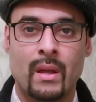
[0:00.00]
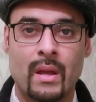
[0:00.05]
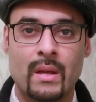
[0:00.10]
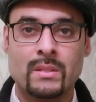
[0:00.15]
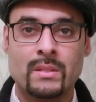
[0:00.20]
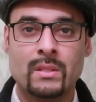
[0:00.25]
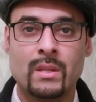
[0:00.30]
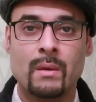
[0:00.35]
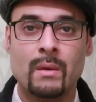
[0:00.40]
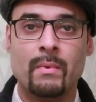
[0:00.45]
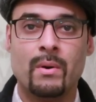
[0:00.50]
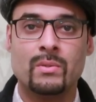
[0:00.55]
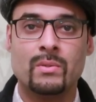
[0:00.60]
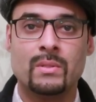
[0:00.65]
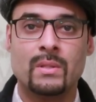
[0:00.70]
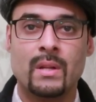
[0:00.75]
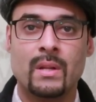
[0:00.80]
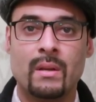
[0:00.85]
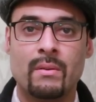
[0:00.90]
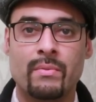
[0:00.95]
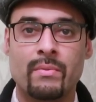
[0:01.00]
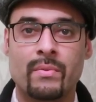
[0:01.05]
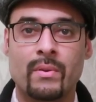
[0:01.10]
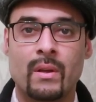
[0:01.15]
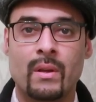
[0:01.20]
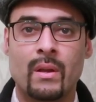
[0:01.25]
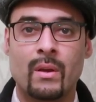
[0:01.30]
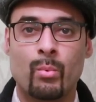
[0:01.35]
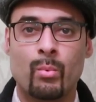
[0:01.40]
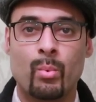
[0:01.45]
Eskimos live
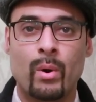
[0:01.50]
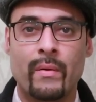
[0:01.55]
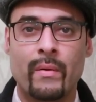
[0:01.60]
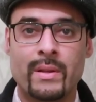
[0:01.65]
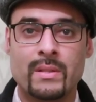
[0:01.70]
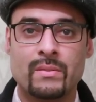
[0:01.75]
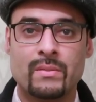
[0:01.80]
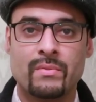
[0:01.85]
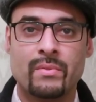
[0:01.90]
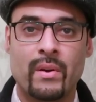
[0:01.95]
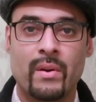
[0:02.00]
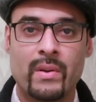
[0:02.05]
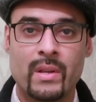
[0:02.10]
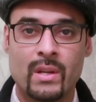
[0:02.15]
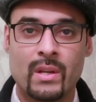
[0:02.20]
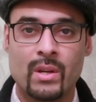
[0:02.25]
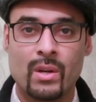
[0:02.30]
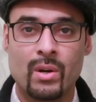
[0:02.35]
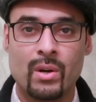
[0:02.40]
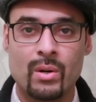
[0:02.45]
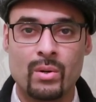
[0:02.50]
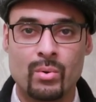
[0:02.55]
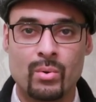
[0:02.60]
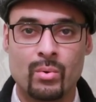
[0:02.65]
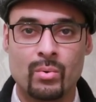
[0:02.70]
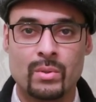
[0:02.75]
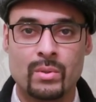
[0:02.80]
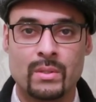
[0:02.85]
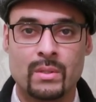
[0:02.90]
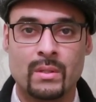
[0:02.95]
where it's very
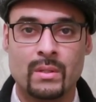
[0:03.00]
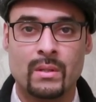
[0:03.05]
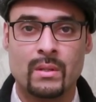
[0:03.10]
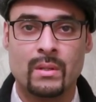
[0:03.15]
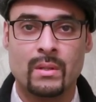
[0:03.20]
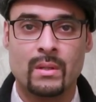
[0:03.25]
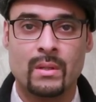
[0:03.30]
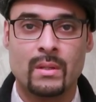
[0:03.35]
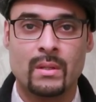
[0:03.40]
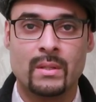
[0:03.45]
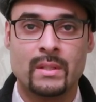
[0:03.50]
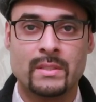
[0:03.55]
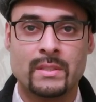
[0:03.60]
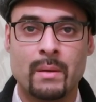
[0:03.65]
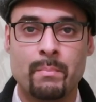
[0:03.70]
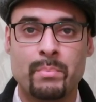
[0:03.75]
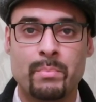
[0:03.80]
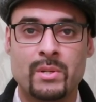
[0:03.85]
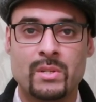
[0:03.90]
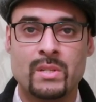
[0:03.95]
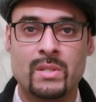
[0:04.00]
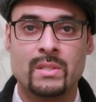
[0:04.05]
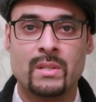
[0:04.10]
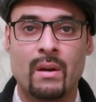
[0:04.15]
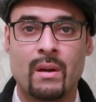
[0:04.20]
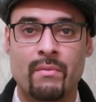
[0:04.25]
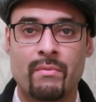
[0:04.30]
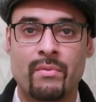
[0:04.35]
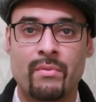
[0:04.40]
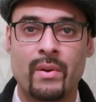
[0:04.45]
cold. The temperatures
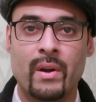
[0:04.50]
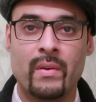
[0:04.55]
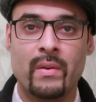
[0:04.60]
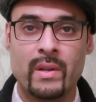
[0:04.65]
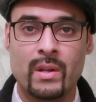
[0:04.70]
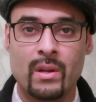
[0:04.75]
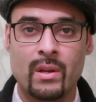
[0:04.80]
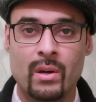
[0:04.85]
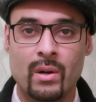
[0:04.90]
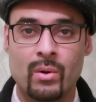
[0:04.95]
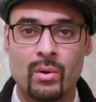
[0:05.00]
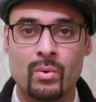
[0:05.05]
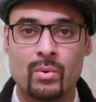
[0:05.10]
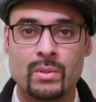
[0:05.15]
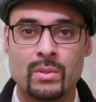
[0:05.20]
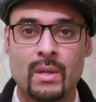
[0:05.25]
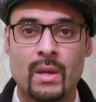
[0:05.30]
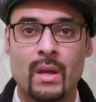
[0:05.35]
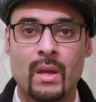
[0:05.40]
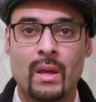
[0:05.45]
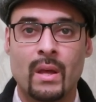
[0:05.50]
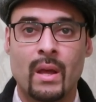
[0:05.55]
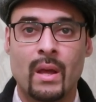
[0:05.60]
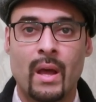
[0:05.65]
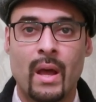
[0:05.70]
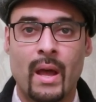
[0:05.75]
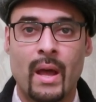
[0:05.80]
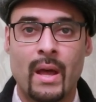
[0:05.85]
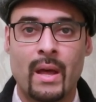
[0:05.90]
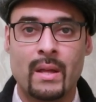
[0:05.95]
are very cold
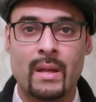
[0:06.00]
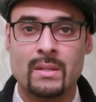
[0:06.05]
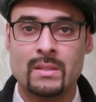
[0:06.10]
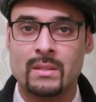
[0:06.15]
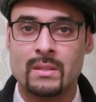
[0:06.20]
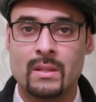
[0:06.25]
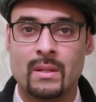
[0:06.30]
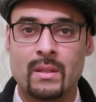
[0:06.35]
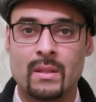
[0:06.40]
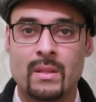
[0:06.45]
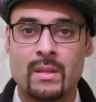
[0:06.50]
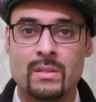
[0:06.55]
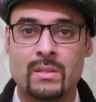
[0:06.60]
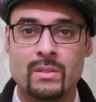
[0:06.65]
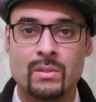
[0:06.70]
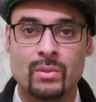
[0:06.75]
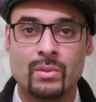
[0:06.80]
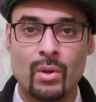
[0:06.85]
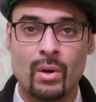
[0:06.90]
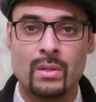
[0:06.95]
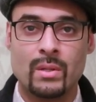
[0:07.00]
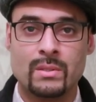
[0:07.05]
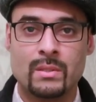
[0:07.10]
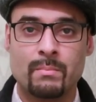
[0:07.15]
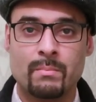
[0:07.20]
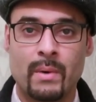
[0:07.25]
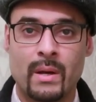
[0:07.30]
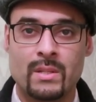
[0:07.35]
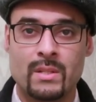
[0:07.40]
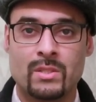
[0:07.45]
and there's
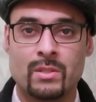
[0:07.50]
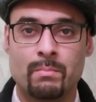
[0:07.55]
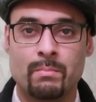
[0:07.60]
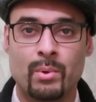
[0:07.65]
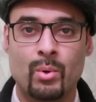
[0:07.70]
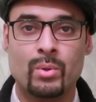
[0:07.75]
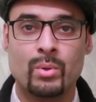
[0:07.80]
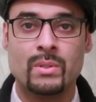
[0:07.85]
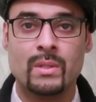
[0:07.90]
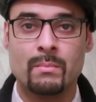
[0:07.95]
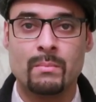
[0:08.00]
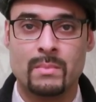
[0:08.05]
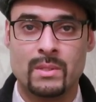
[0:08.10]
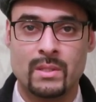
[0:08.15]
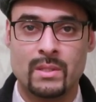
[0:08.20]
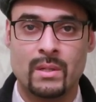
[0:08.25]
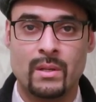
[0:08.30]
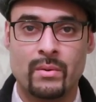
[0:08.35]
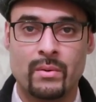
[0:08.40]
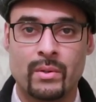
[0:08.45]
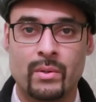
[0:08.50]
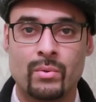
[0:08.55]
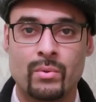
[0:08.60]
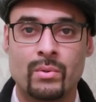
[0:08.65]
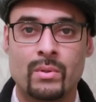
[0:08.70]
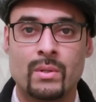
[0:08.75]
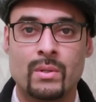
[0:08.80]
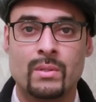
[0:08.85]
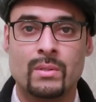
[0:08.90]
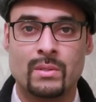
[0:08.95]
not much building
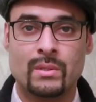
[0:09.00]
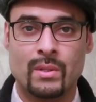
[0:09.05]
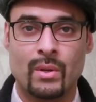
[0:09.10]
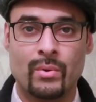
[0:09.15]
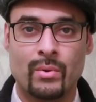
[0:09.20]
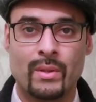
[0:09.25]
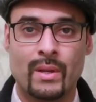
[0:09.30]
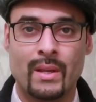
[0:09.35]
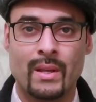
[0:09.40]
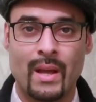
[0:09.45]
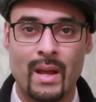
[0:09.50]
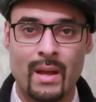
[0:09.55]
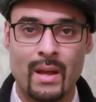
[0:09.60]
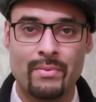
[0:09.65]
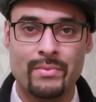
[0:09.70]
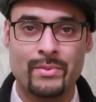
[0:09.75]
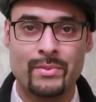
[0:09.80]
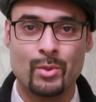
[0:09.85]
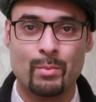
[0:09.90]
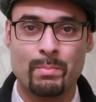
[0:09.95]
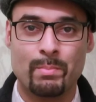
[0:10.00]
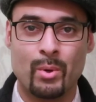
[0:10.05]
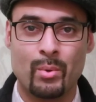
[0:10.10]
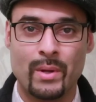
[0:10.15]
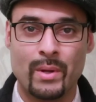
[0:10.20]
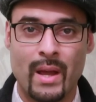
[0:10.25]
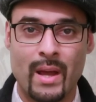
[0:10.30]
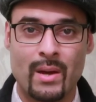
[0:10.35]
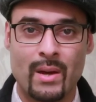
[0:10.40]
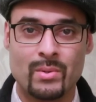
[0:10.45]
material, so they have to
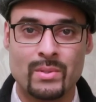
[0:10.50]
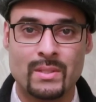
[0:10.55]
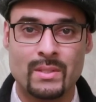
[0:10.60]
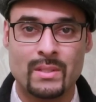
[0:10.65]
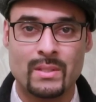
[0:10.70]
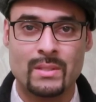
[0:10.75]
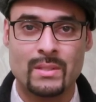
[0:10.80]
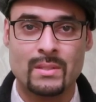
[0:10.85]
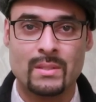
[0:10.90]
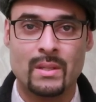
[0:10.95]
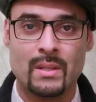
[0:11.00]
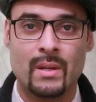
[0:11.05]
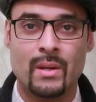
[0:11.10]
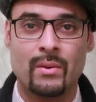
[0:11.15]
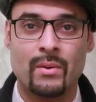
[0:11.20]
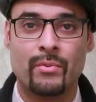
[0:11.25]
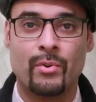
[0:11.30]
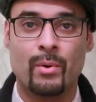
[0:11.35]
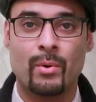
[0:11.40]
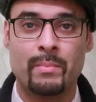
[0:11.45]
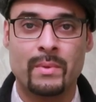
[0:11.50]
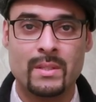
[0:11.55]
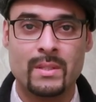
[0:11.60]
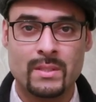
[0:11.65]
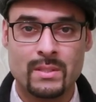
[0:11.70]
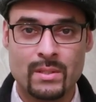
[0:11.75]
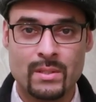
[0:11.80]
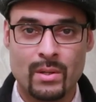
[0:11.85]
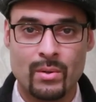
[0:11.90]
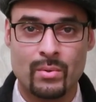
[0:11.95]
build houses from the
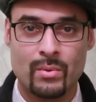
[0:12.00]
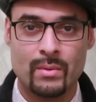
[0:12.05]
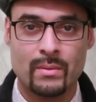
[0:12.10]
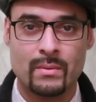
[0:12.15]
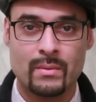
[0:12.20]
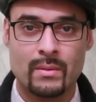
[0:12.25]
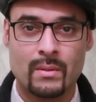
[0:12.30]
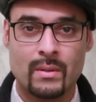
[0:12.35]
snow.